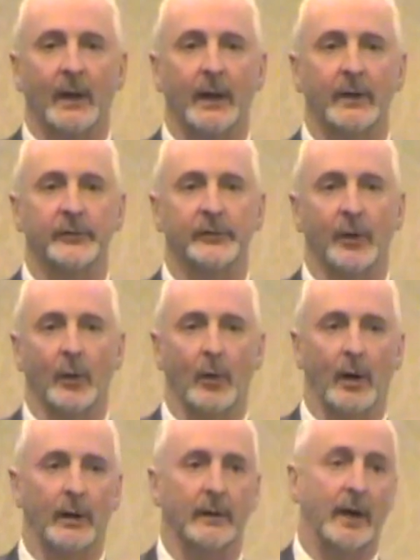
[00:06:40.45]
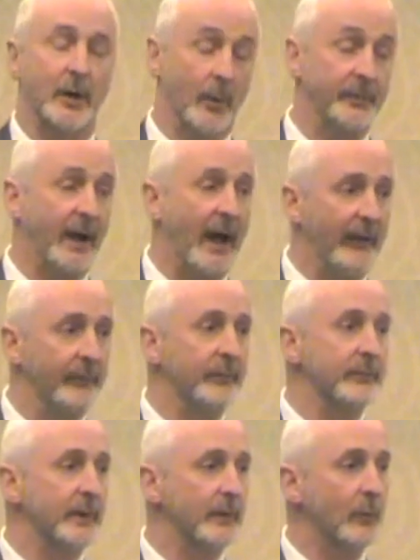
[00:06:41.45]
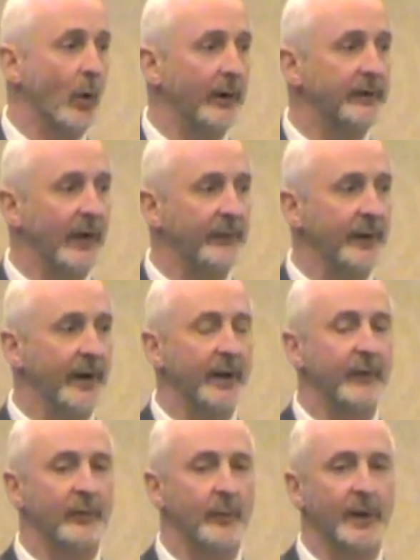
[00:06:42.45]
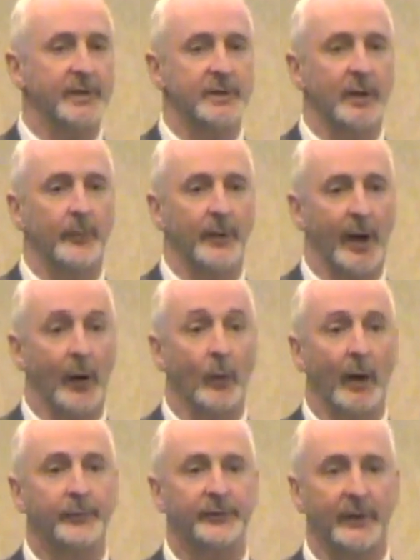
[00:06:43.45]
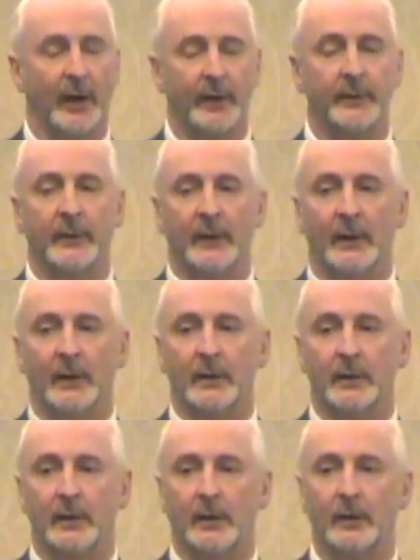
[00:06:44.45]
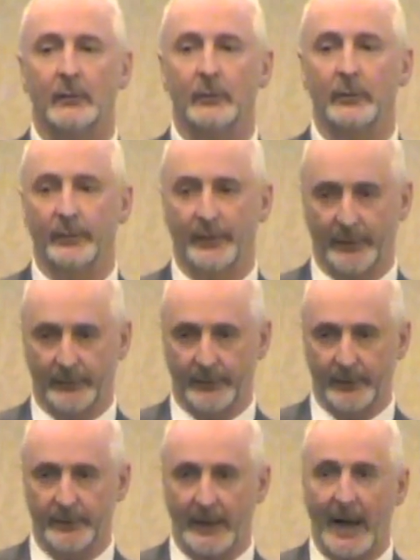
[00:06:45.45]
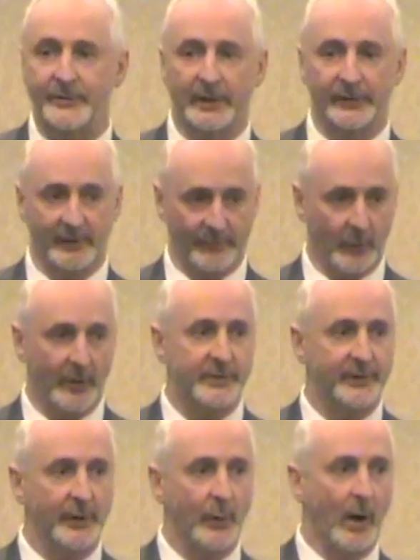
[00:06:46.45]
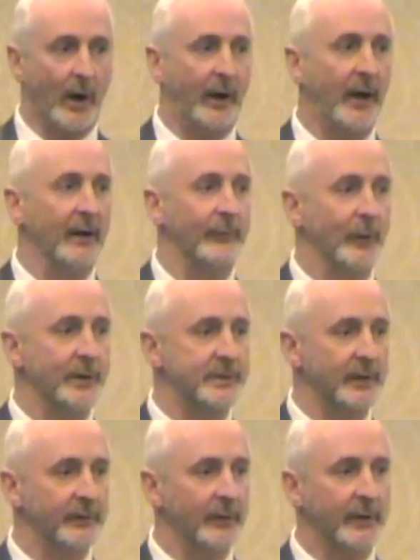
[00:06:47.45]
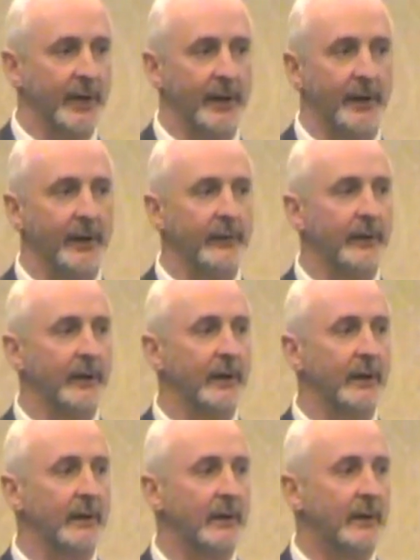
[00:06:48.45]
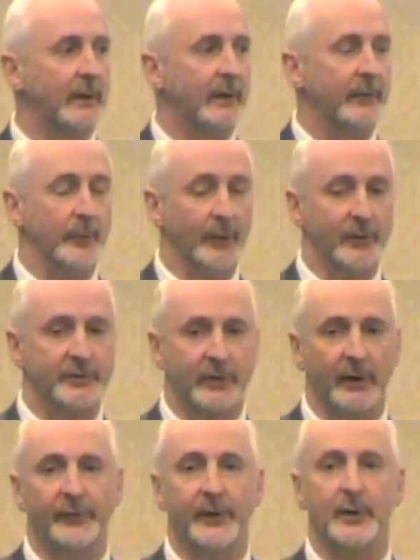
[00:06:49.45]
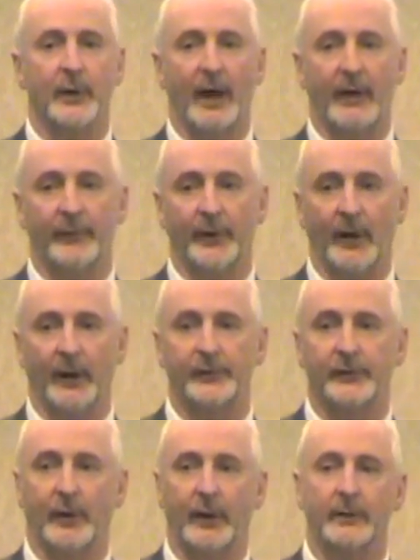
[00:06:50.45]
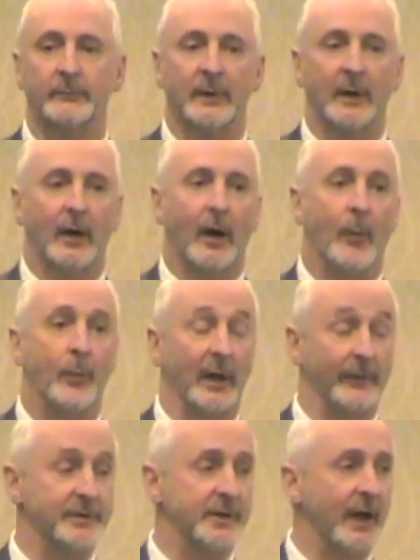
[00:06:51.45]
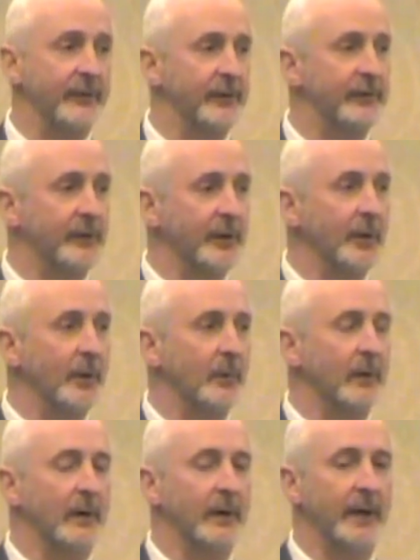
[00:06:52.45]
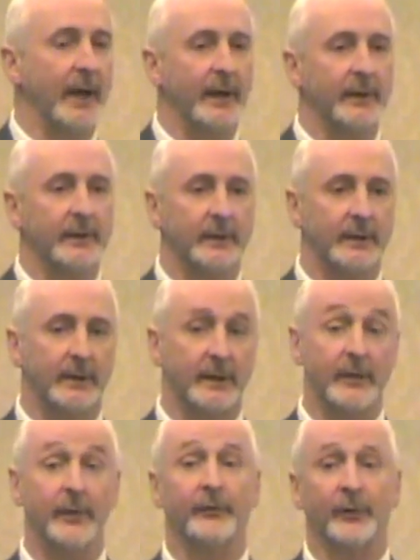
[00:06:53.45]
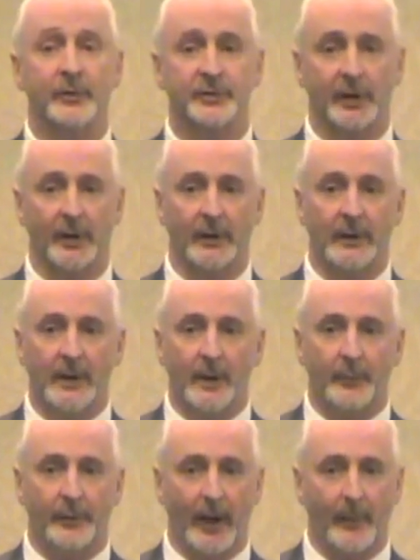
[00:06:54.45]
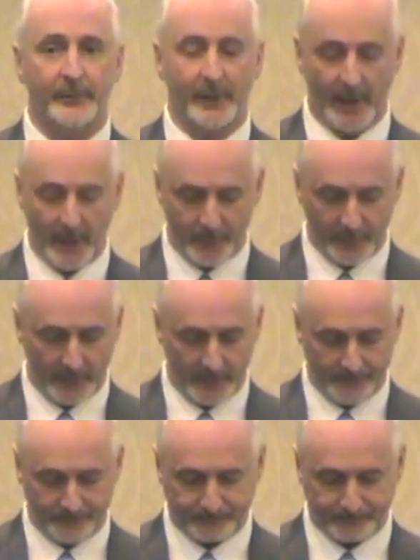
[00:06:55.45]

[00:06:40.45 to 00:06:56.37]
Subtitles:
And so I hope to have more definite information up on our website, the address of which, the URL of which, is located in the brochures that you have there. So I hope we'll have a chance to see you again in the future, perhaps in April.